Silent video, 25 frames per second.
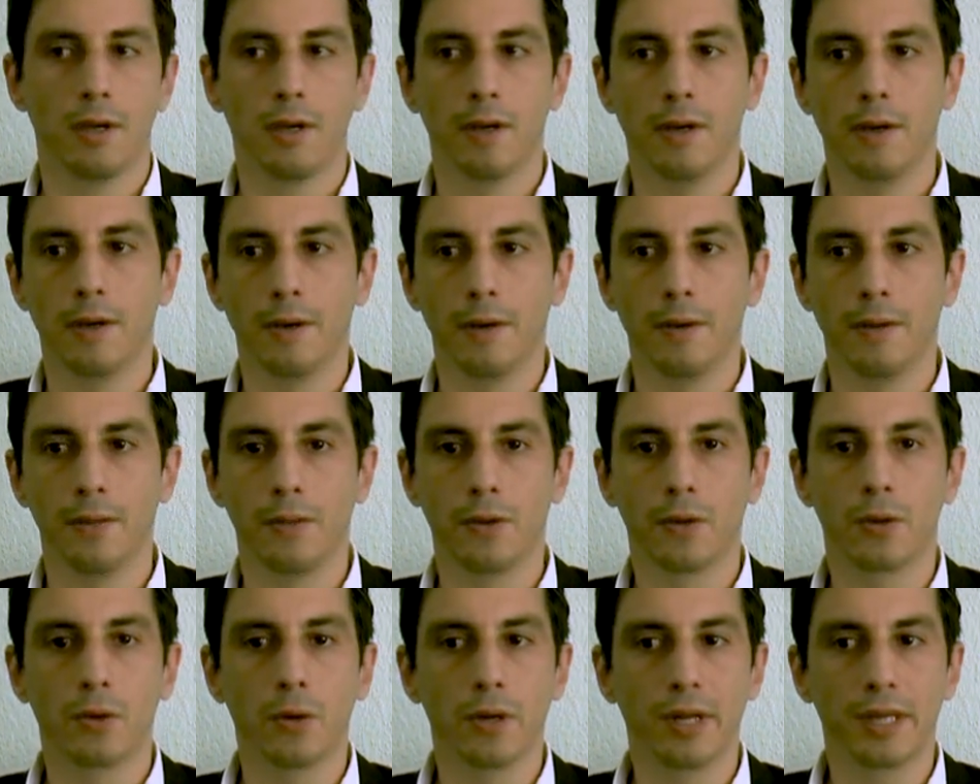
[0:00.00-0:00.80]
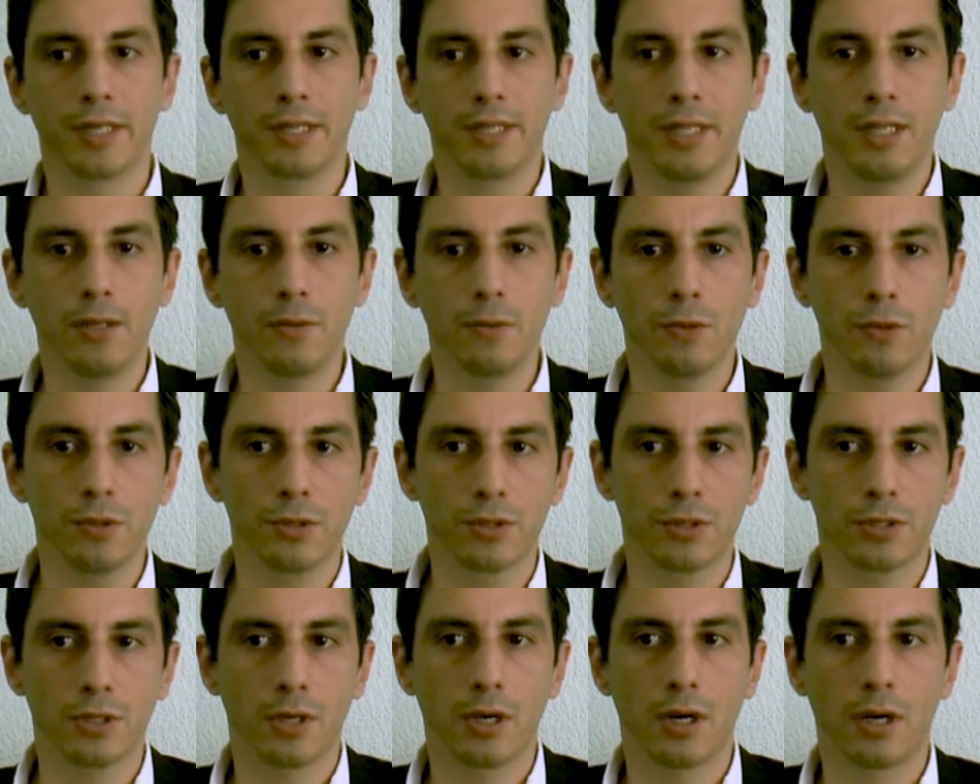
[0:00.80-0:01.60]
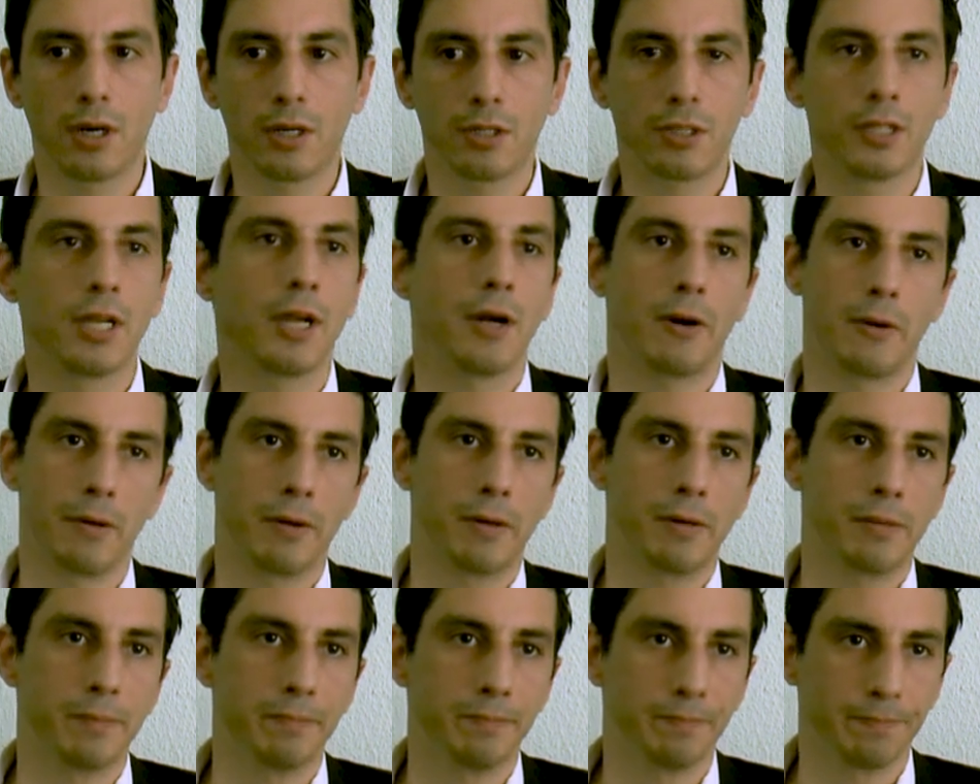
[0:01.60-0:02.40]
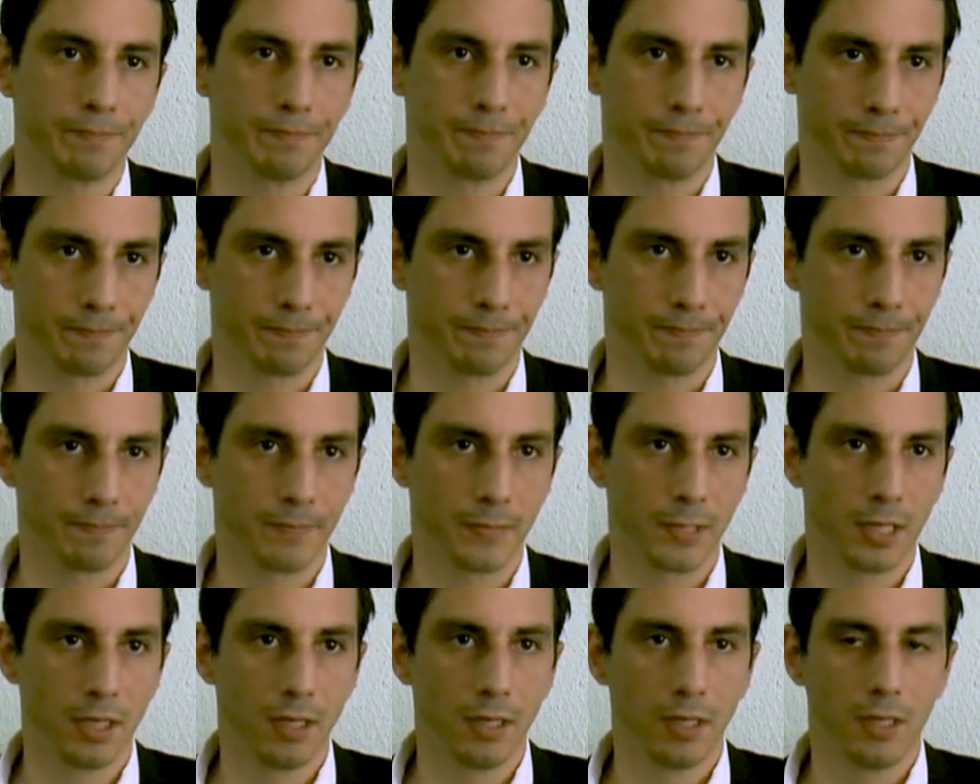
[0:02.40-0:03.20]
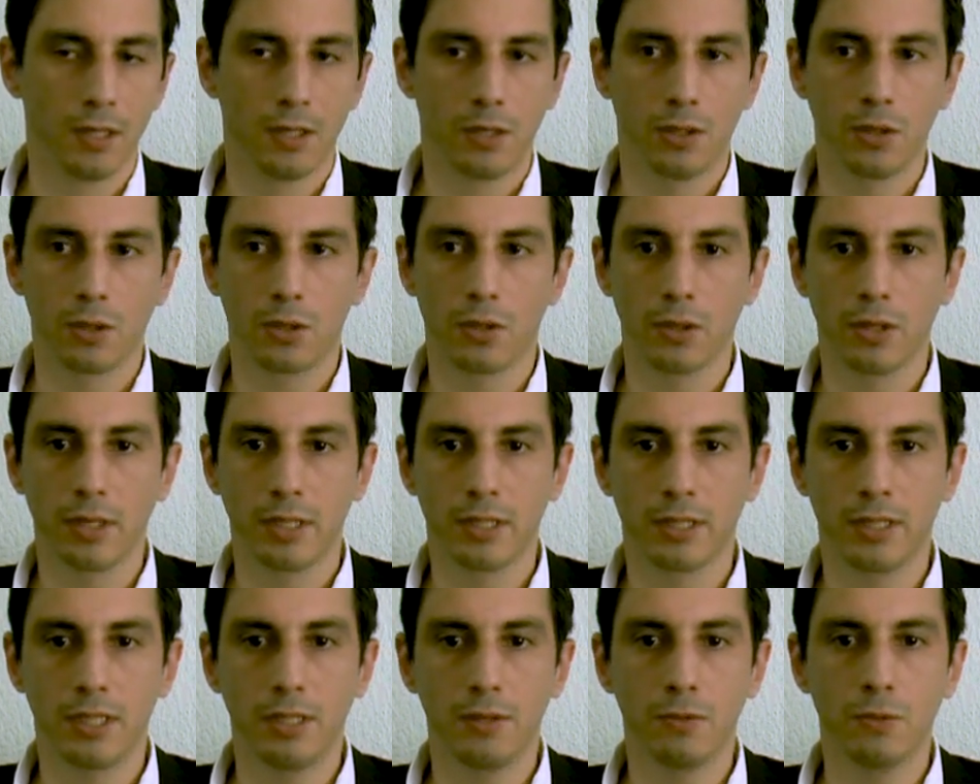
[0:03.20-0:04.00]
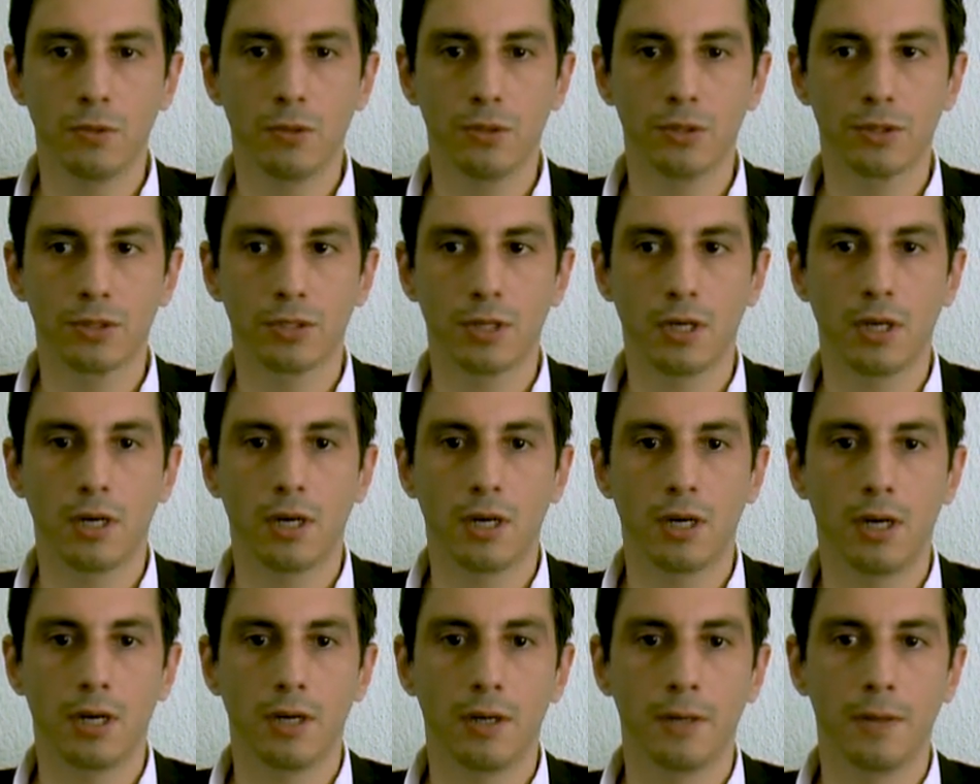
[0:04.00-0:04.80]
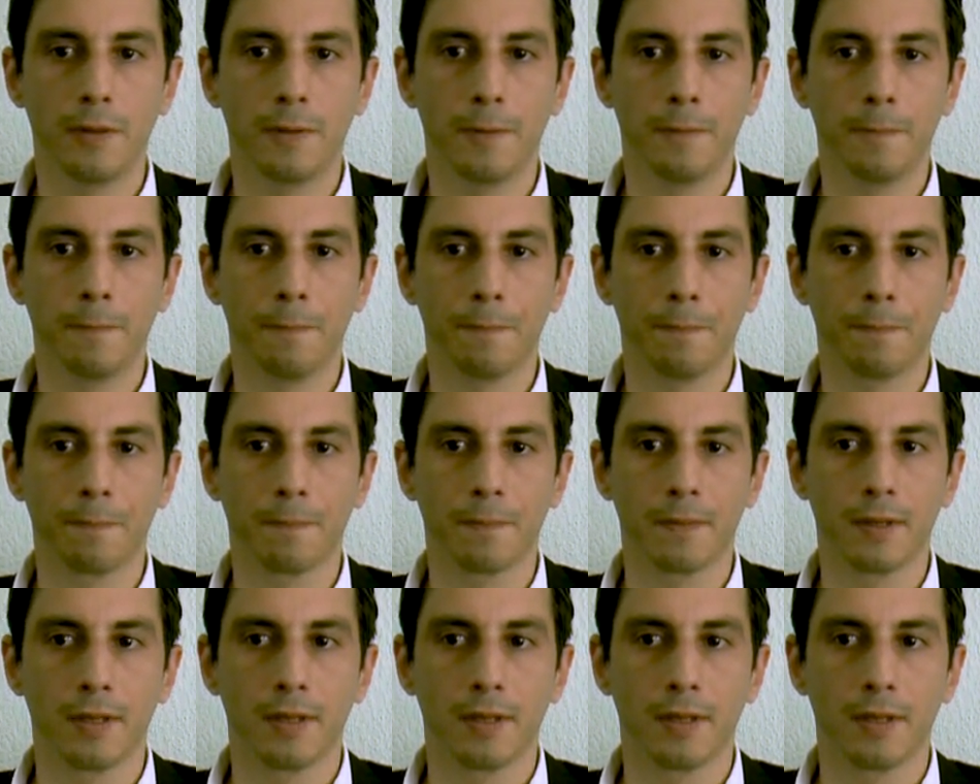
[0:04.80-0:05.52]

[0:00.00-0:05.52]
Uh, the colectivos are terror the colectivos are um,